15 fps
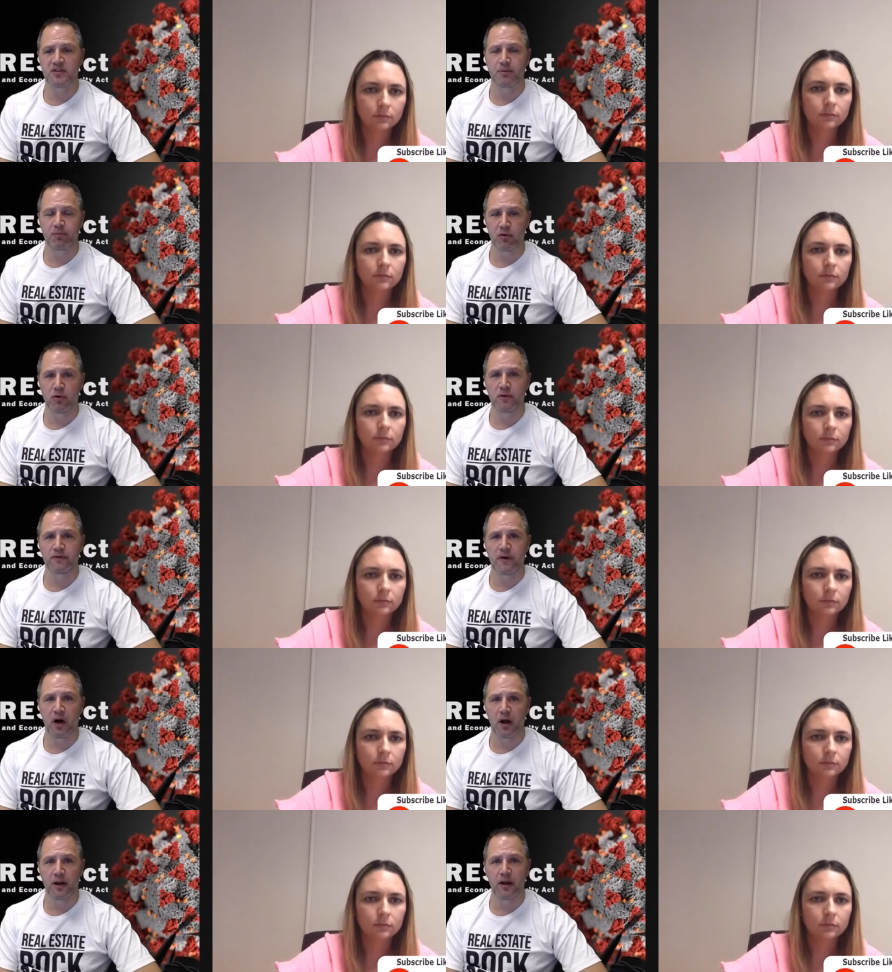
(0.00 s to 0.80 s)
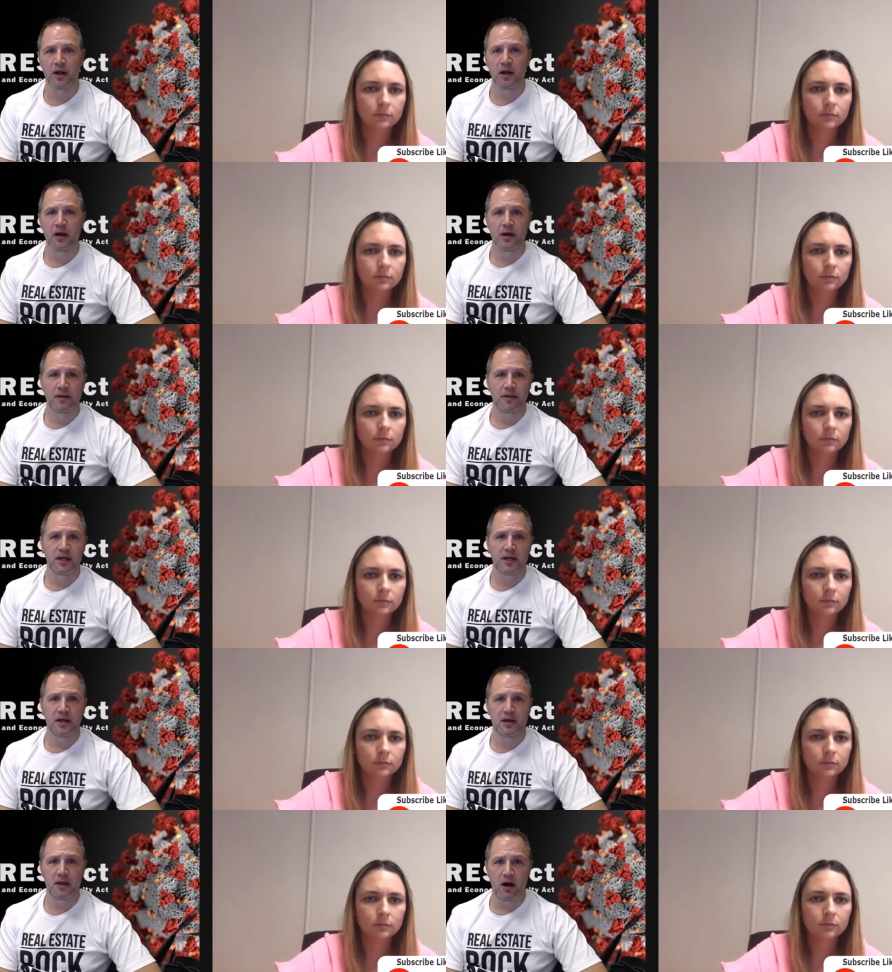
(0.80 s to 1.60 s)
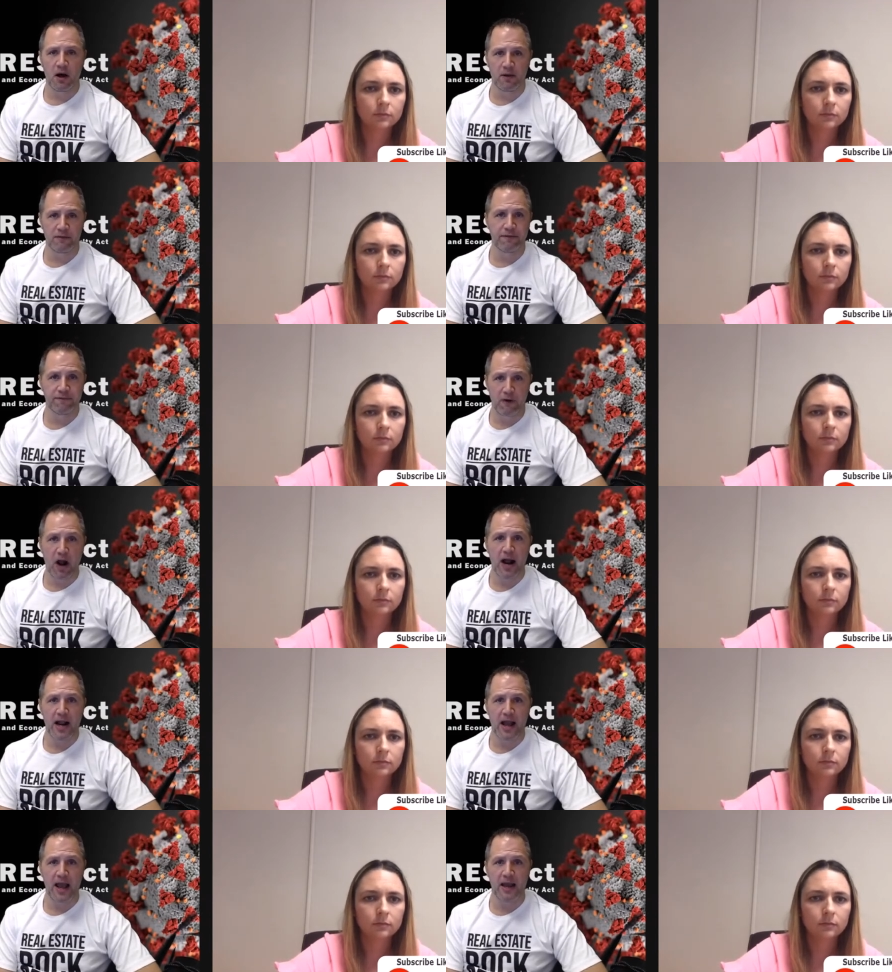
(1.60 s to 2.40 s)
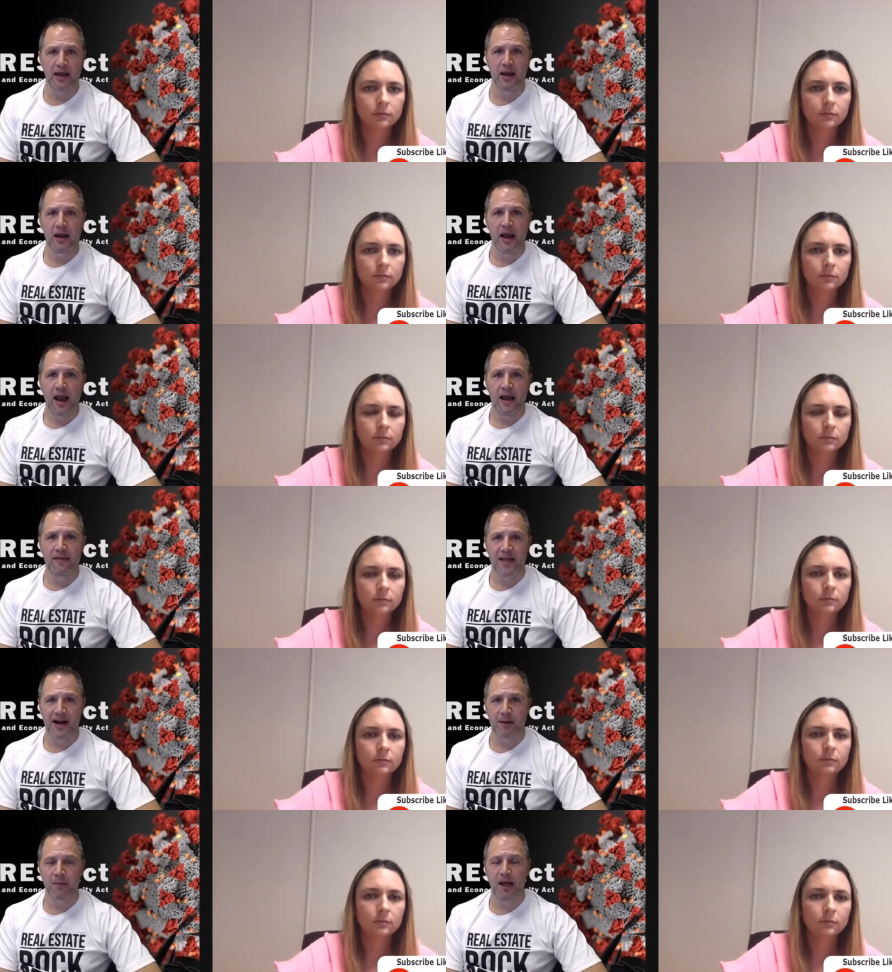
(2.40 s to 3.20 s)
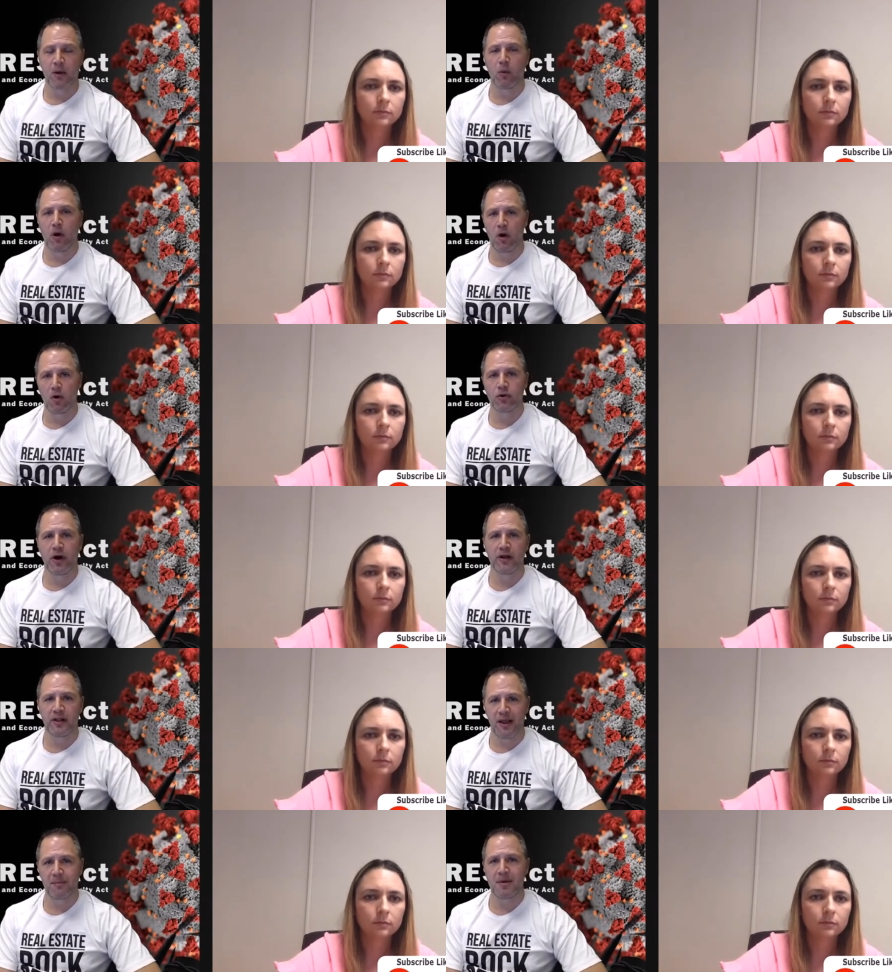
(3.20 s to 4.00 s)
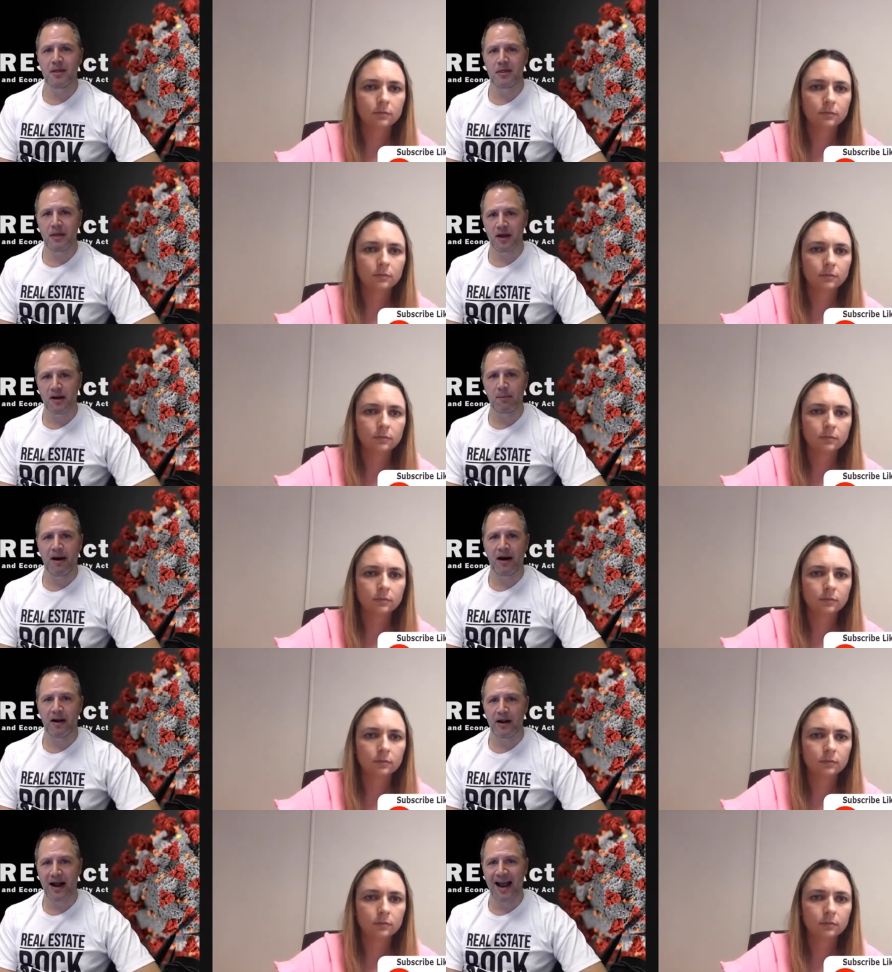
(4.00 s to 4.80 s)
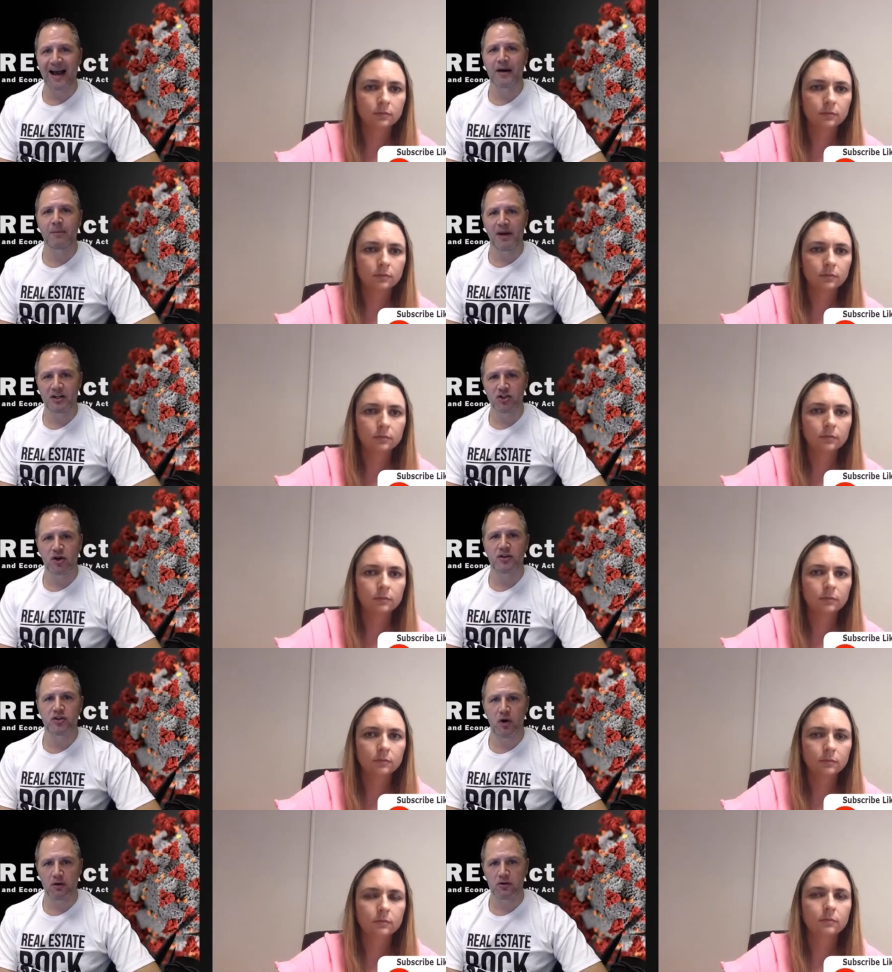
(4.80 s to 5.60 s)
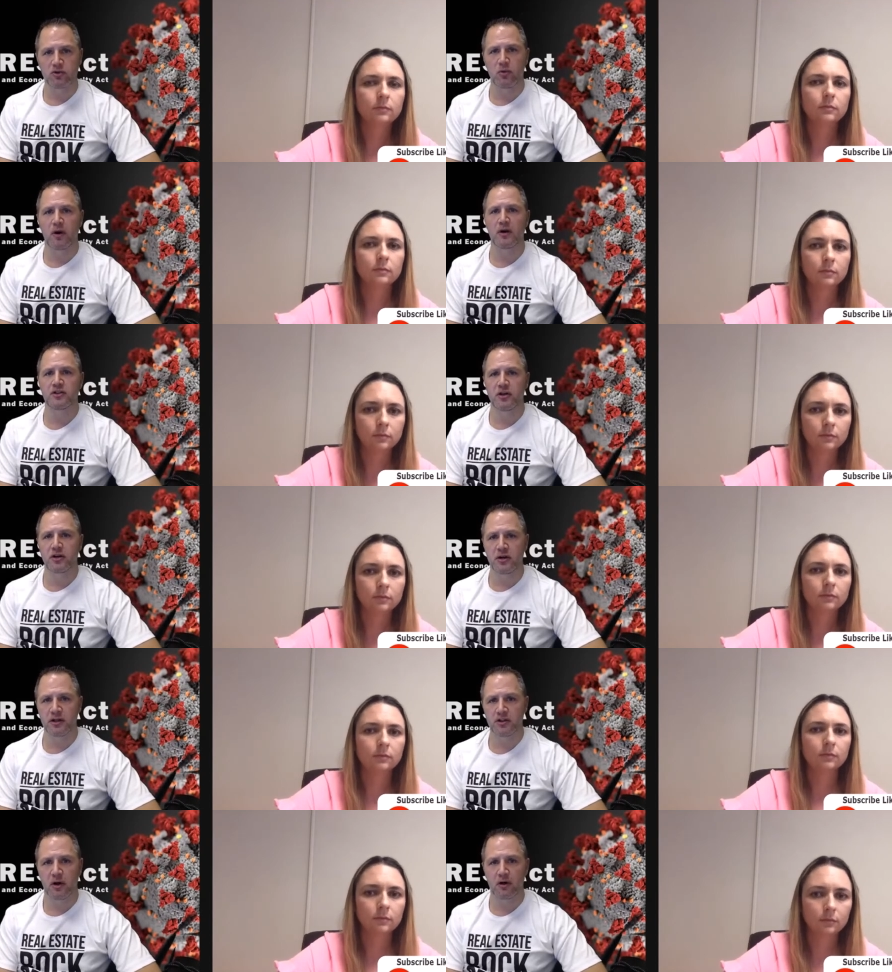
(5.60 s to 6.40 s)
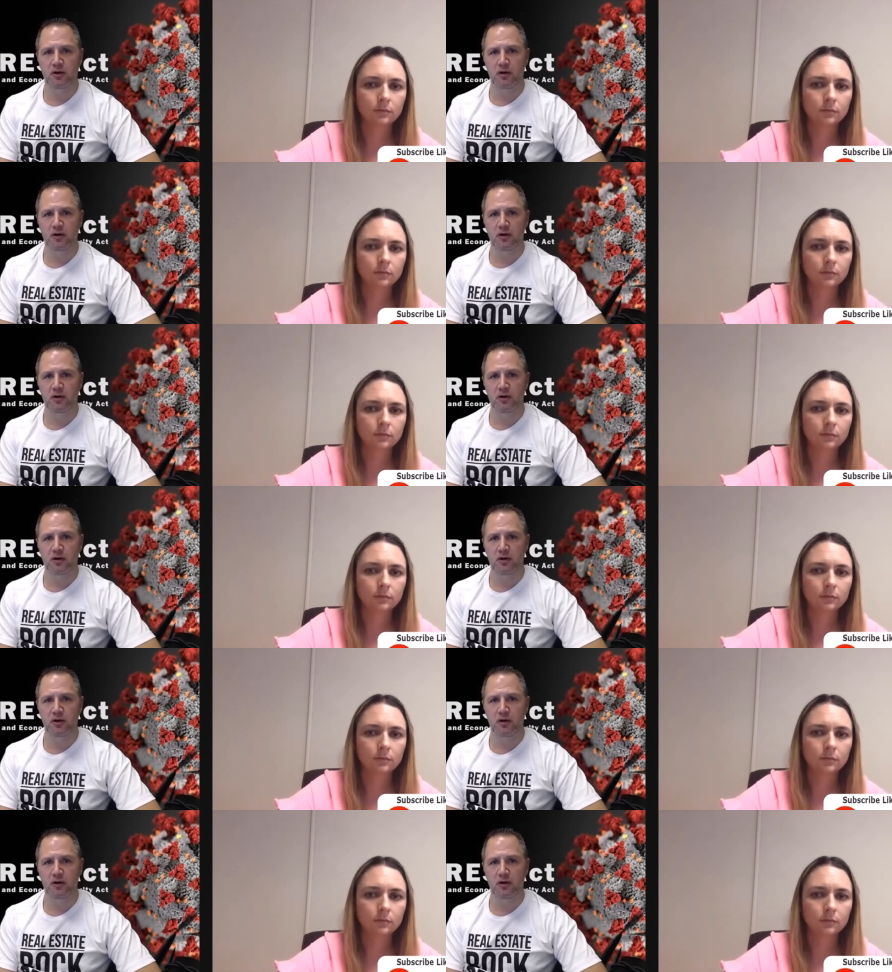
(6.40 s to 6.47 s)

Speaker 1: was approved on Friday, and then I'm like, well, hold on, let me think about it. I had to make sure I talked to our attorney,